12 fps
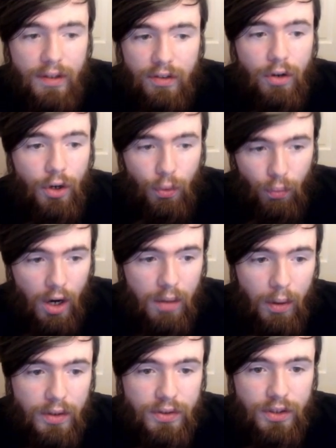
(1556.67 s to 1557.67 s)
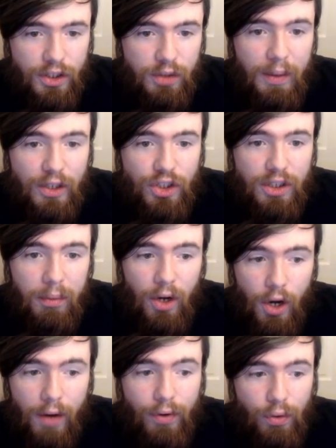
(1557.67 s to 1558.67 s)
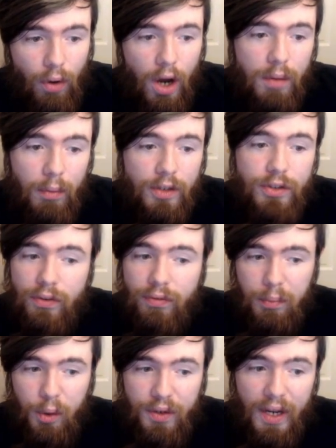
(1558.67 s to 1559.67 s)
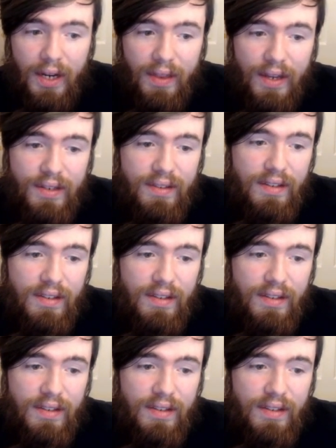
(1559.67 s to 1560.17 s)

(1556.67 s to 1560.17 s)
discard a rock monster to special summon another rock monster from your deck that has the